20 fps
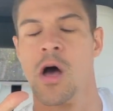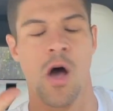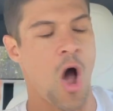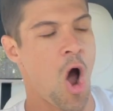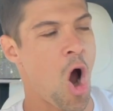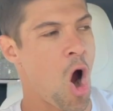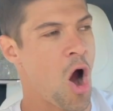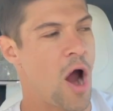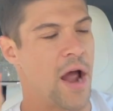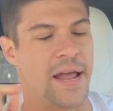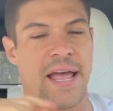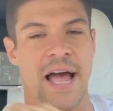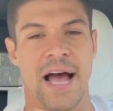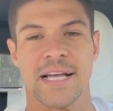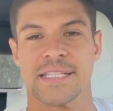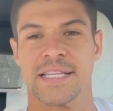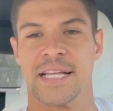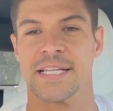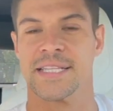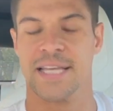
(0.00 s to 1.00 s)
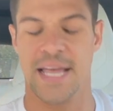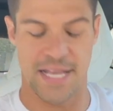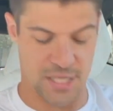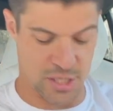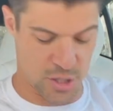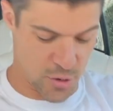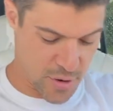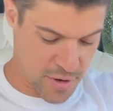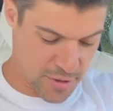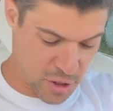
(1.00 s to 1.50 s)
All right, guys, let's get
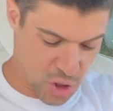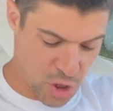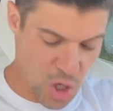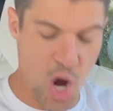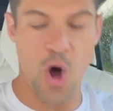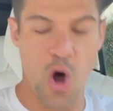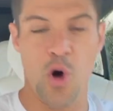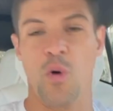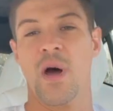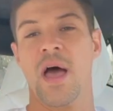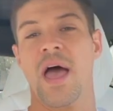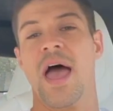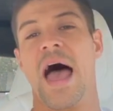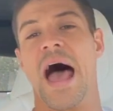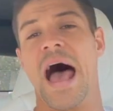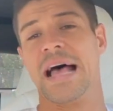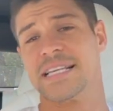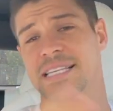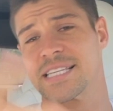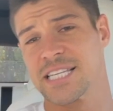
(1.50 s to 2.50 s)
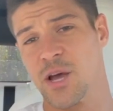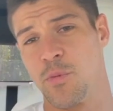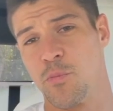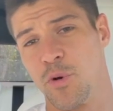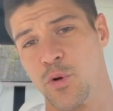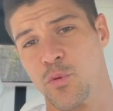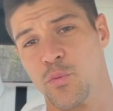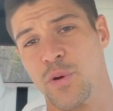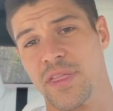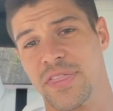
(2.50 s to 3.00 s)
to it. So, as
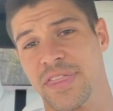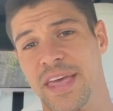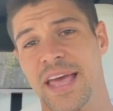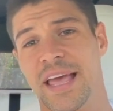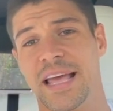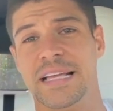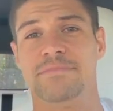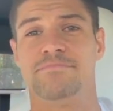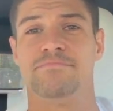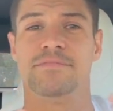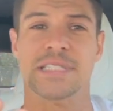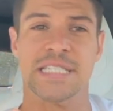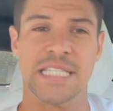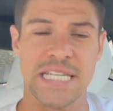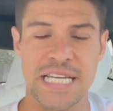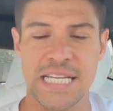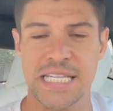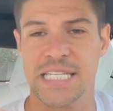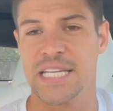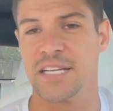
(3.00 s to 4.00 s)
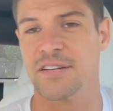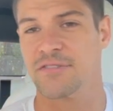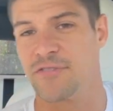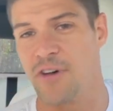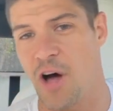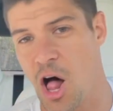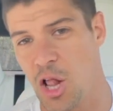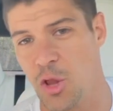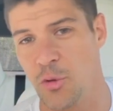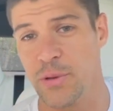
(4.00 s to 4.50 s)
someone with a decent
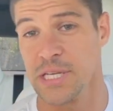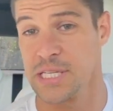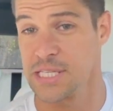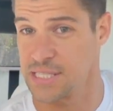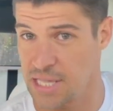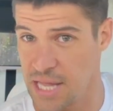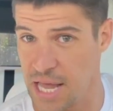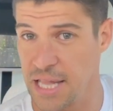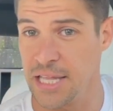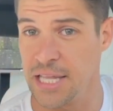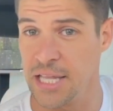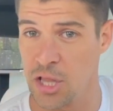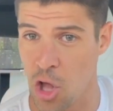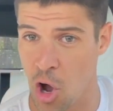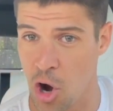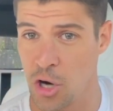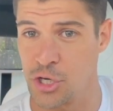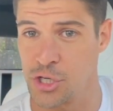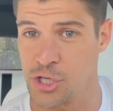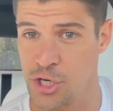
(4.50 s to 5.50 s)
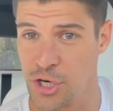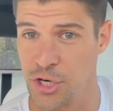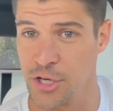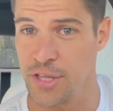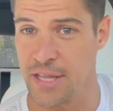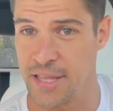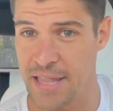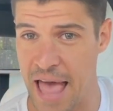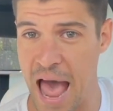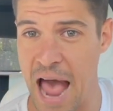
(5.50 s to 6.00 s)
following, slightly larger
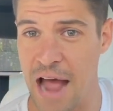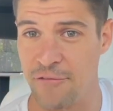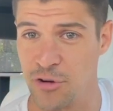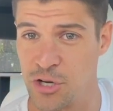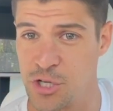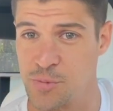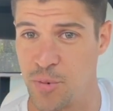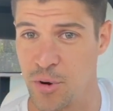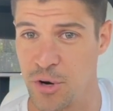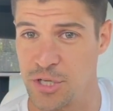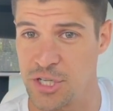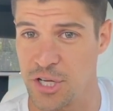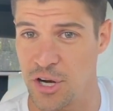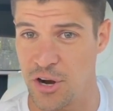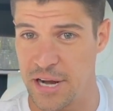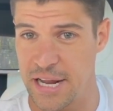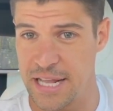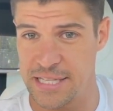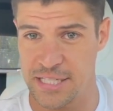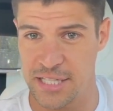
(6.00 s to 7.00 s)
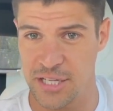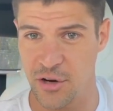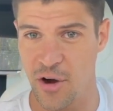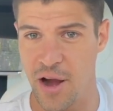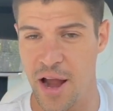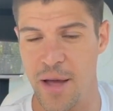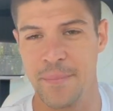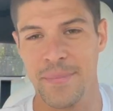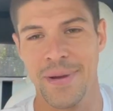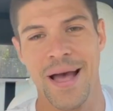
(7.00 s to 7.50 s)
than the average person on
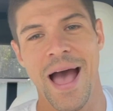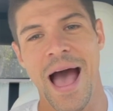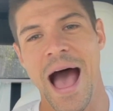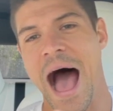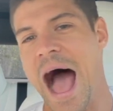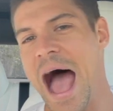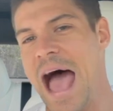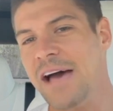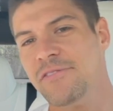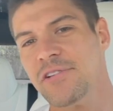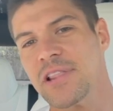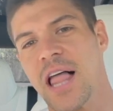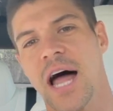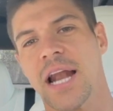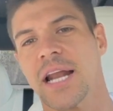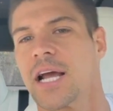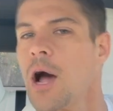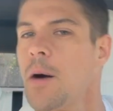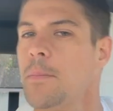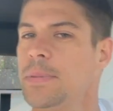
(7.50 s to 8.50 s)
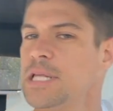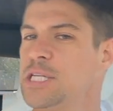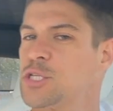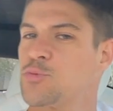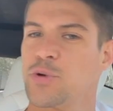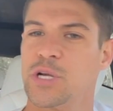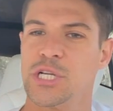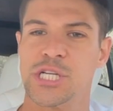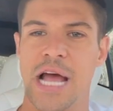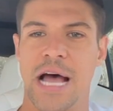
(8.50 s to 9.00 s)
Instagram, I have a lot of companies
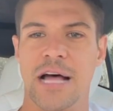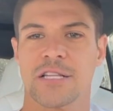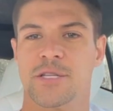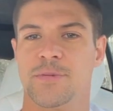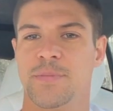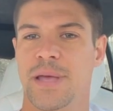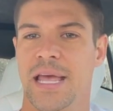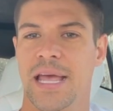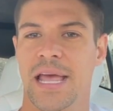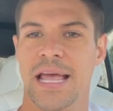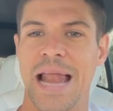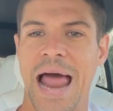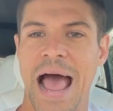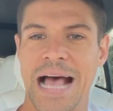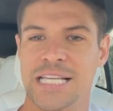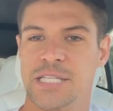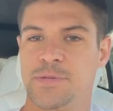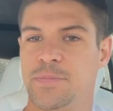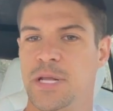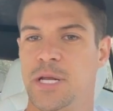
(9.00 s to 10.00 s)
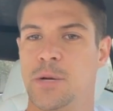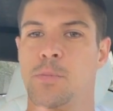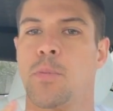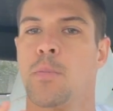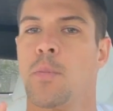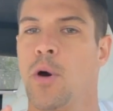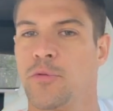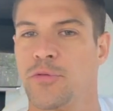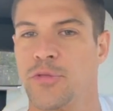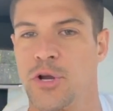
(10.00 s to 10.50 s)
reach out to me and ask me to
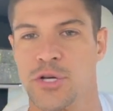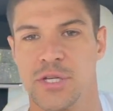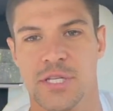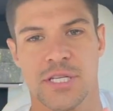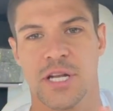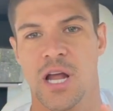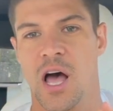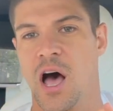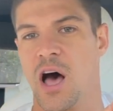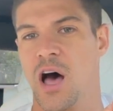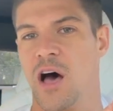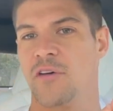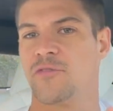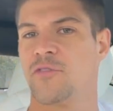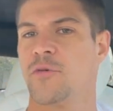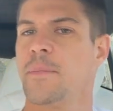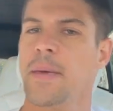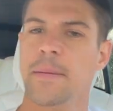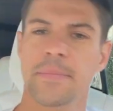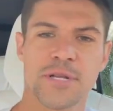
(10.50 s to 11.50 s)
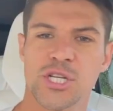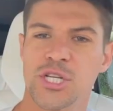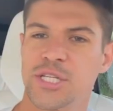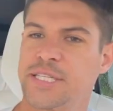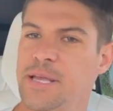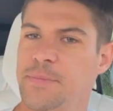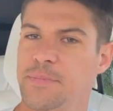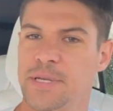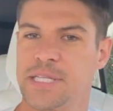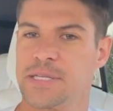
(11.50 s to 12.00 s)
promote their stuff, or maybe just
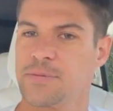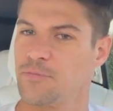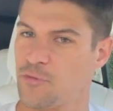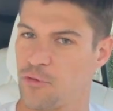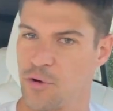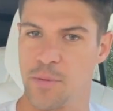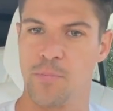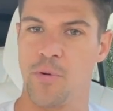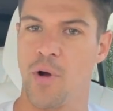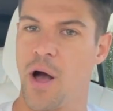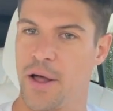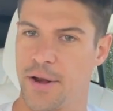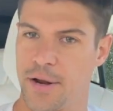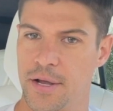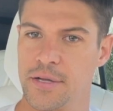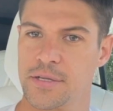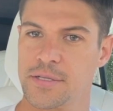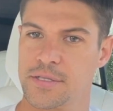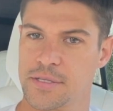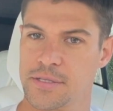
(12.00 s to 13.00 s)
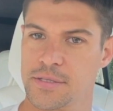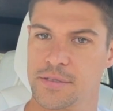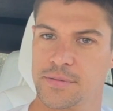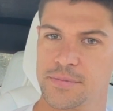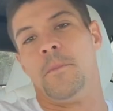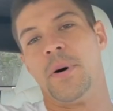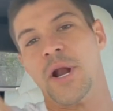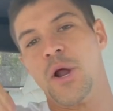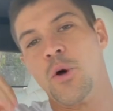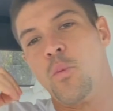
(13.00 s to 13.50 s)
send me some free products.
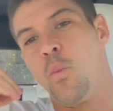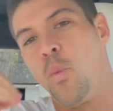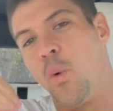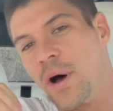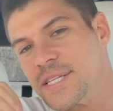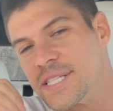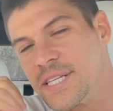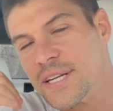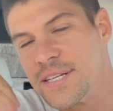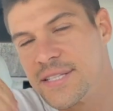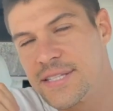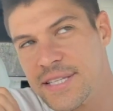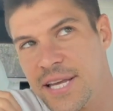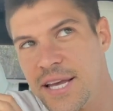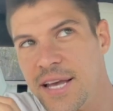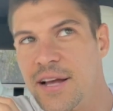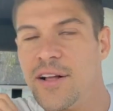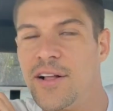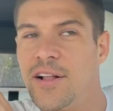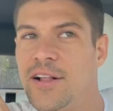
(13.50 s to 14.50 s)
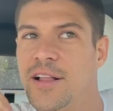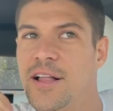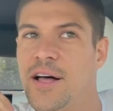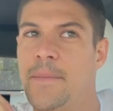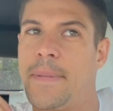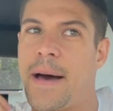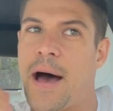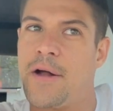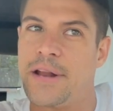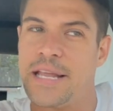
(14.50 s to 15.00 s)
But it wasn't until
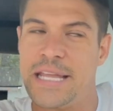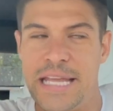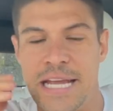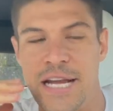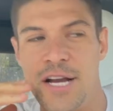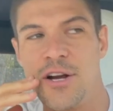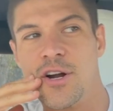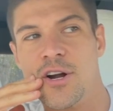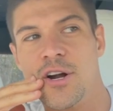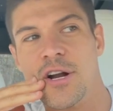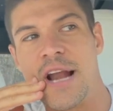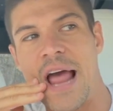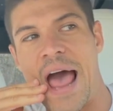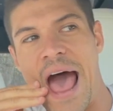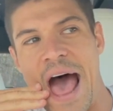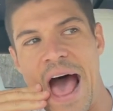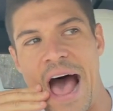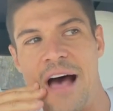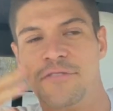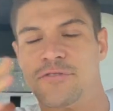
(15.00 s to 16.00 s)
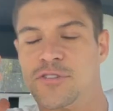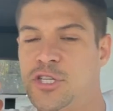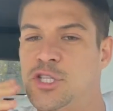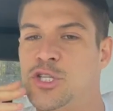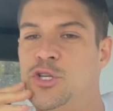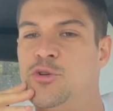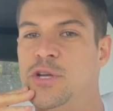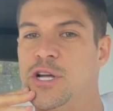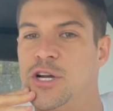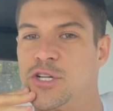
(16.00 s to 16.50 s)
about 1.5 to
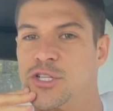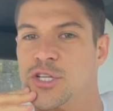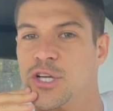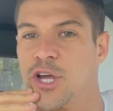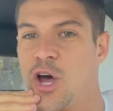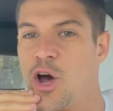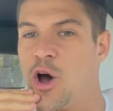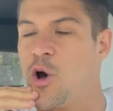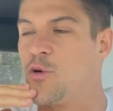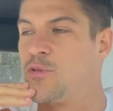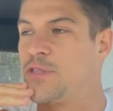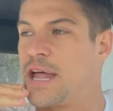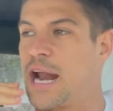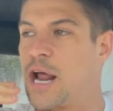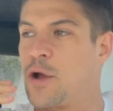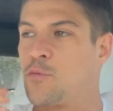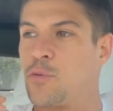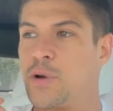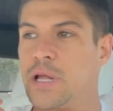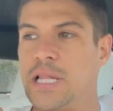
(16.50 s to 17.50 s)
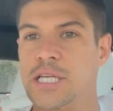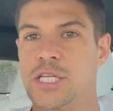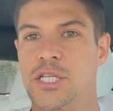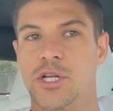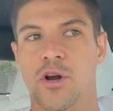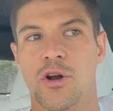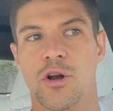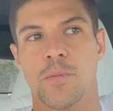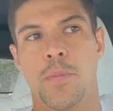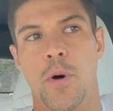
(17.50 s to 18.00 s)
2 years ago that I really
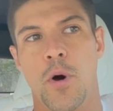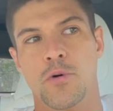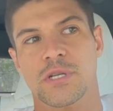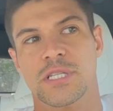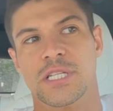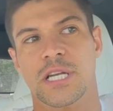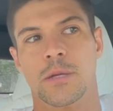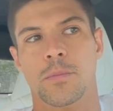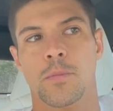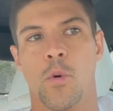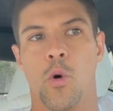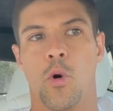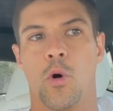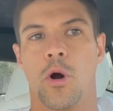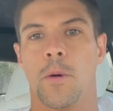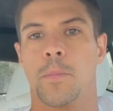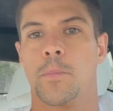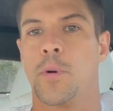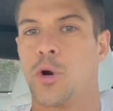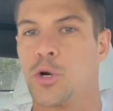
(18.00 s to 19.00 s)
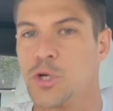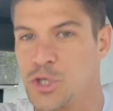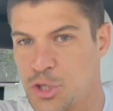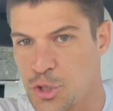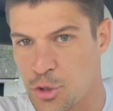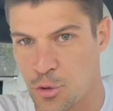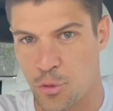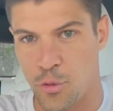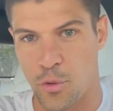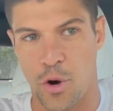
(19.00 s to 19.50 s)
started posting more
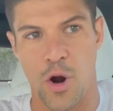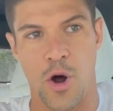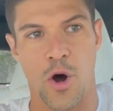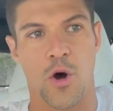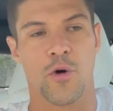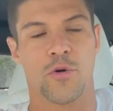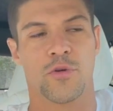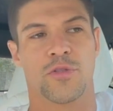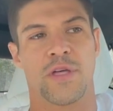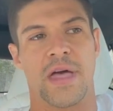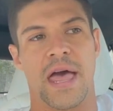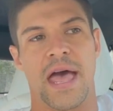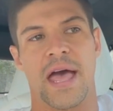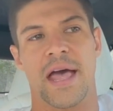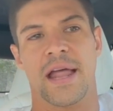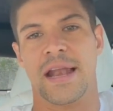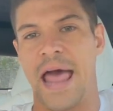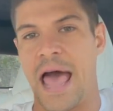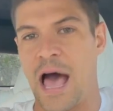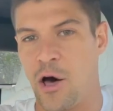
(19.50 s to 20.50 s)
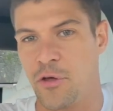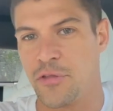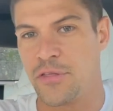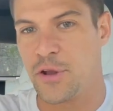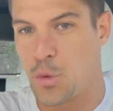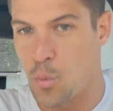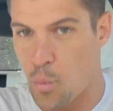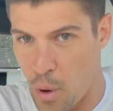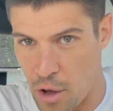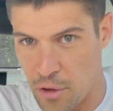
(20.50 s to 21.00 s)
personal growth and health
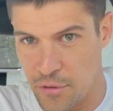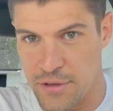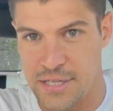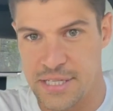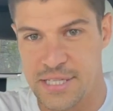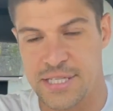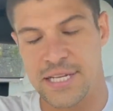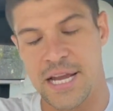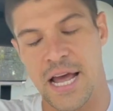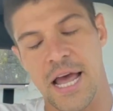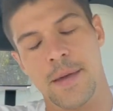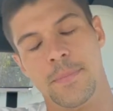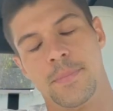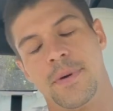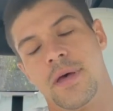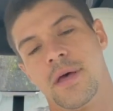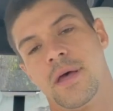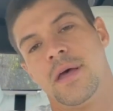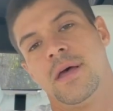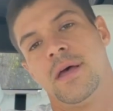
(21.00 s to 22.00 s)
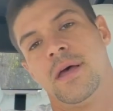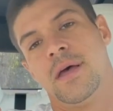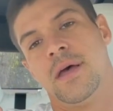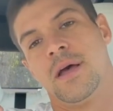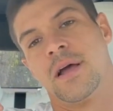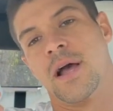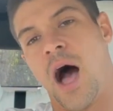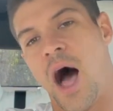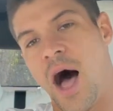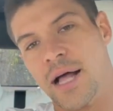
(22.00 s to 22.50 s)
and wellness type
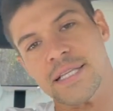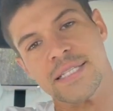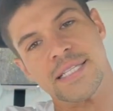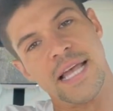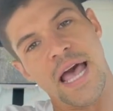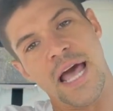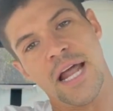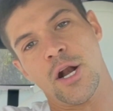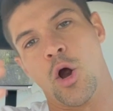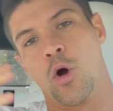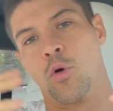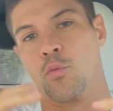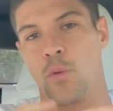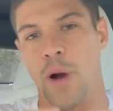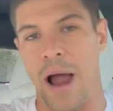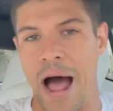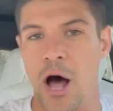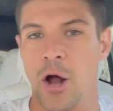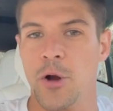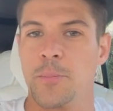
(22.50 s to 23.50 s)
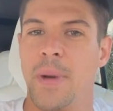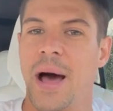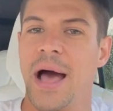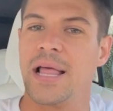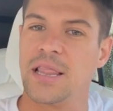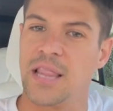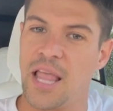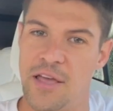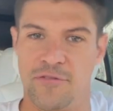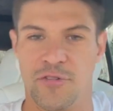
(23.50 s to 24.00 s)
content around my
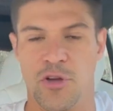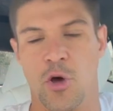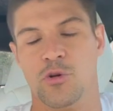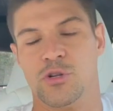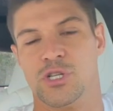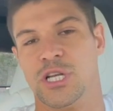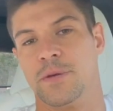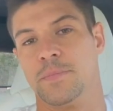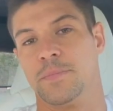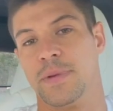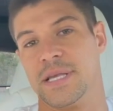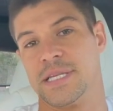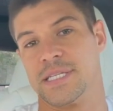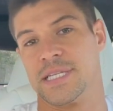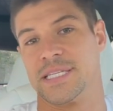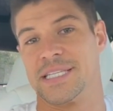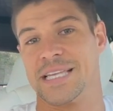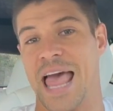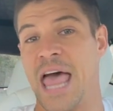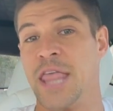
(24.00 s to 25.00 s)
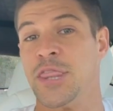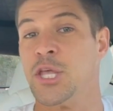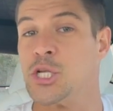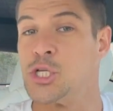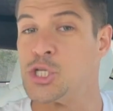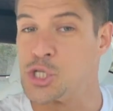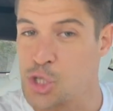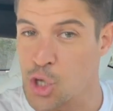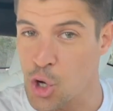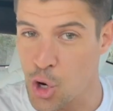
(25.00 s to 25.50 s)
life coaching business and the
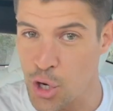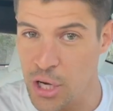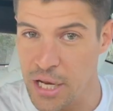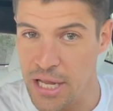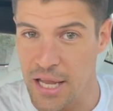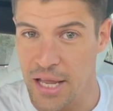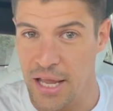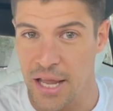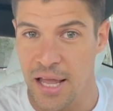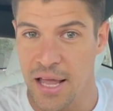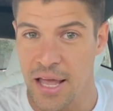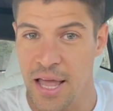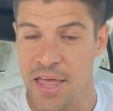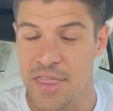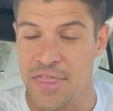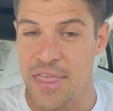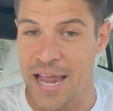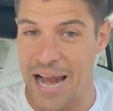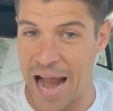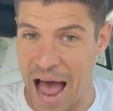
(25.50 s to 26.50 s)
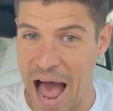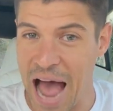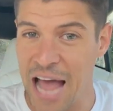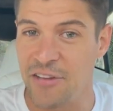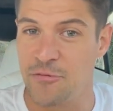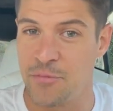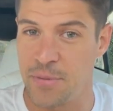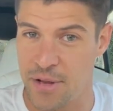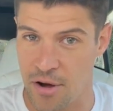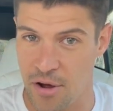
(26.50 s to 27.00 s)
journey that
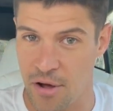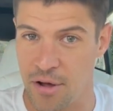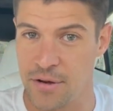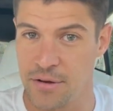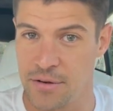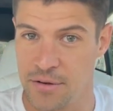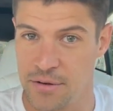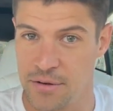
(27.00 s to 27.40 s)
I've been on.